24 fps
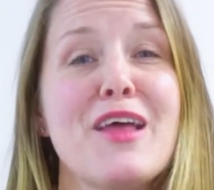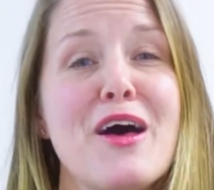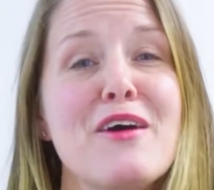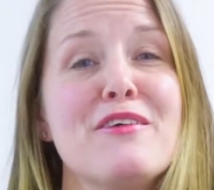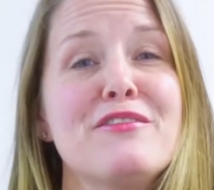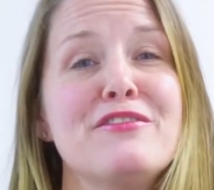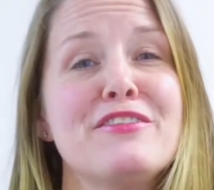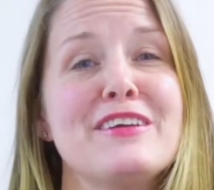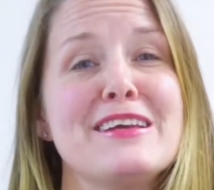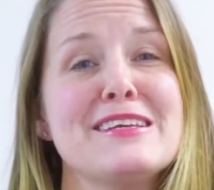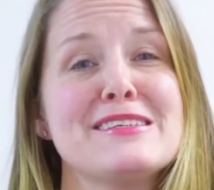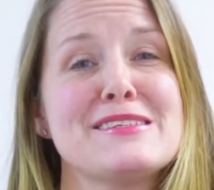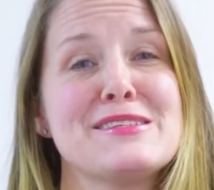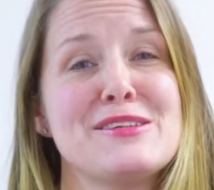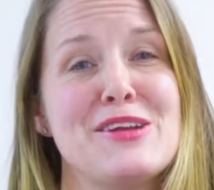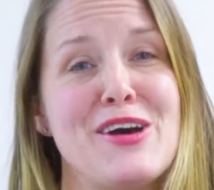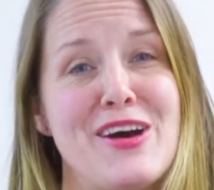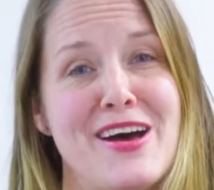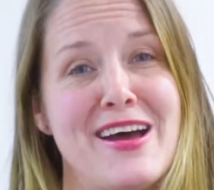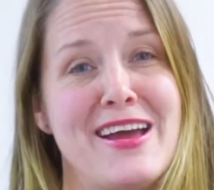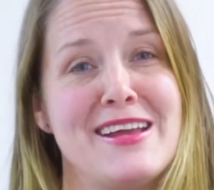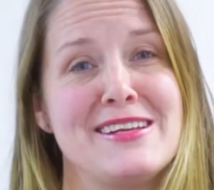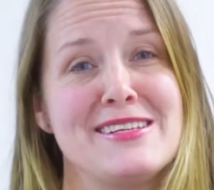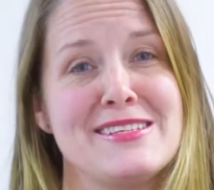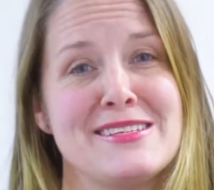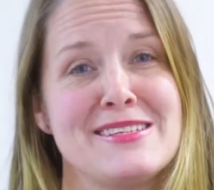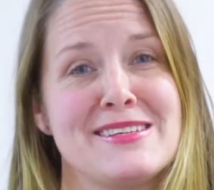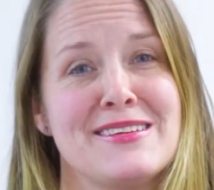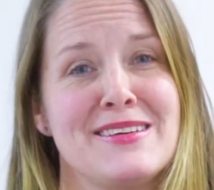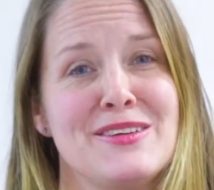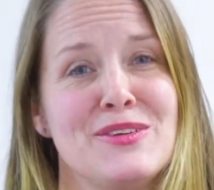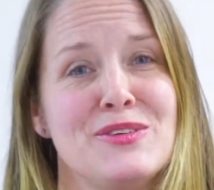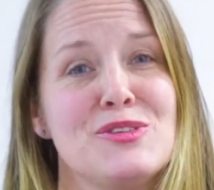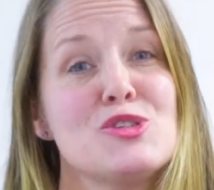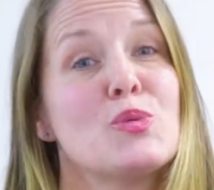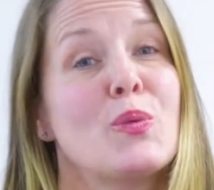Love is not
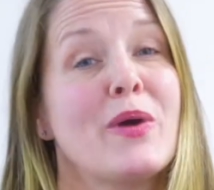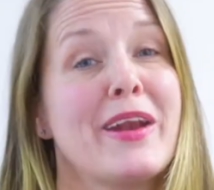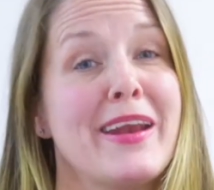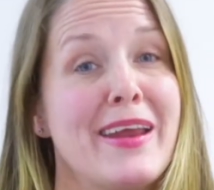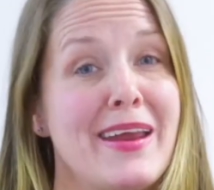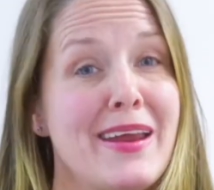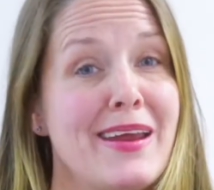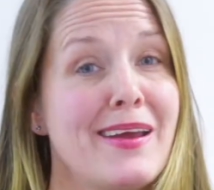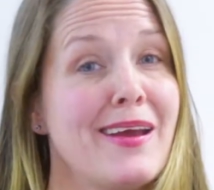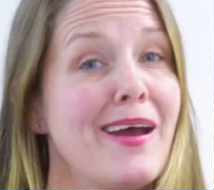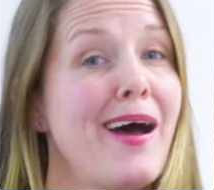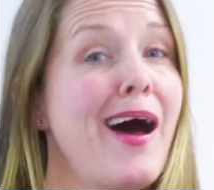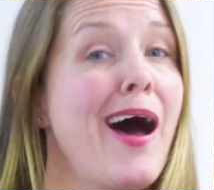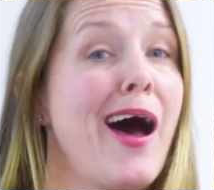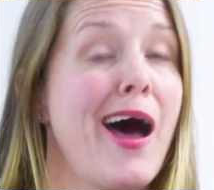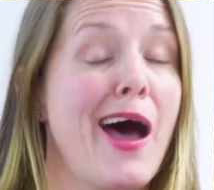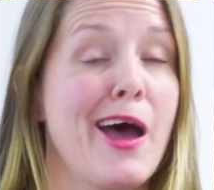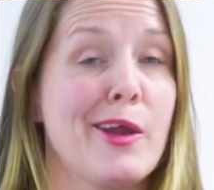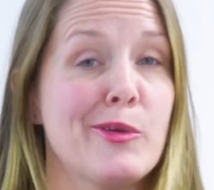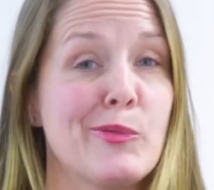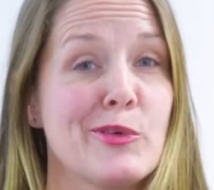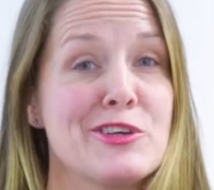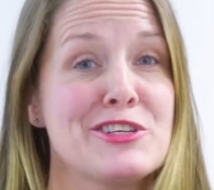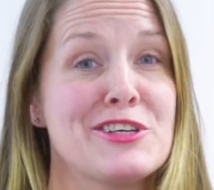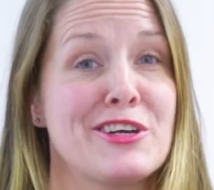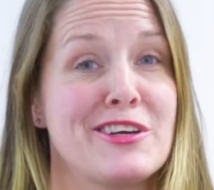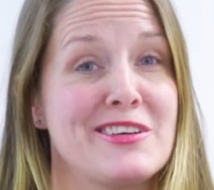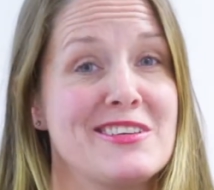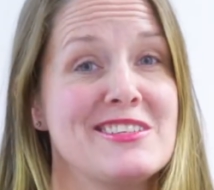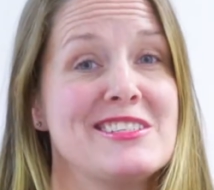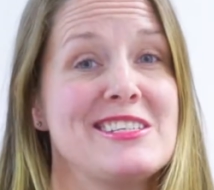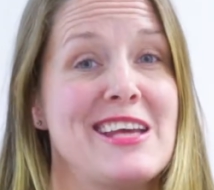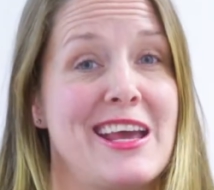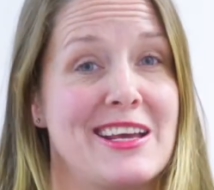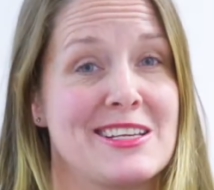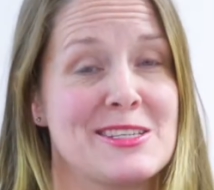20
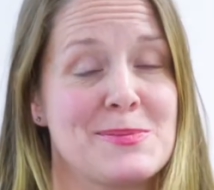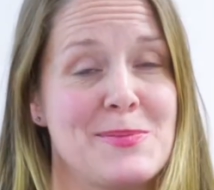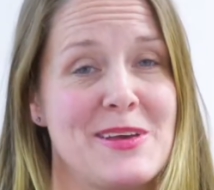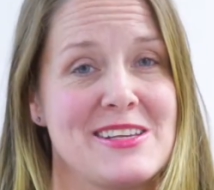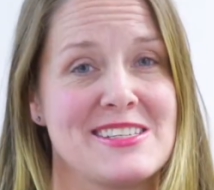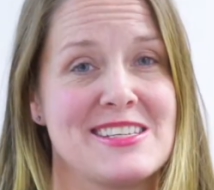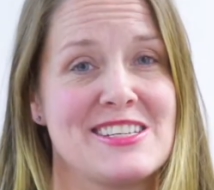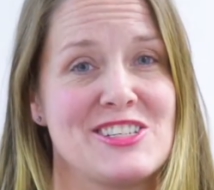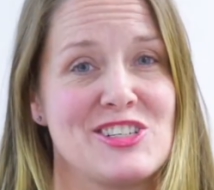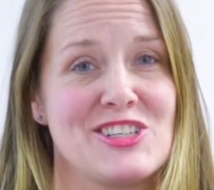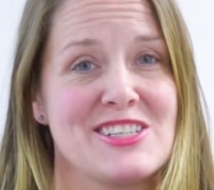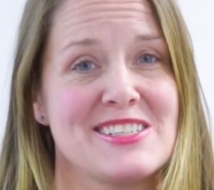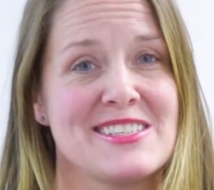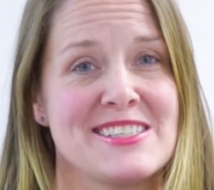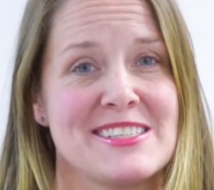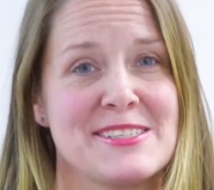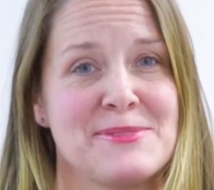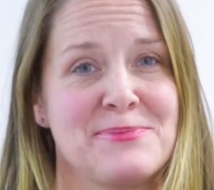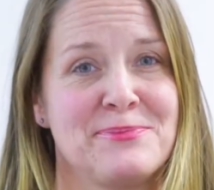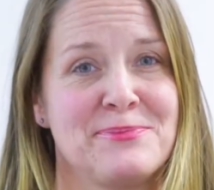unreturned text messages.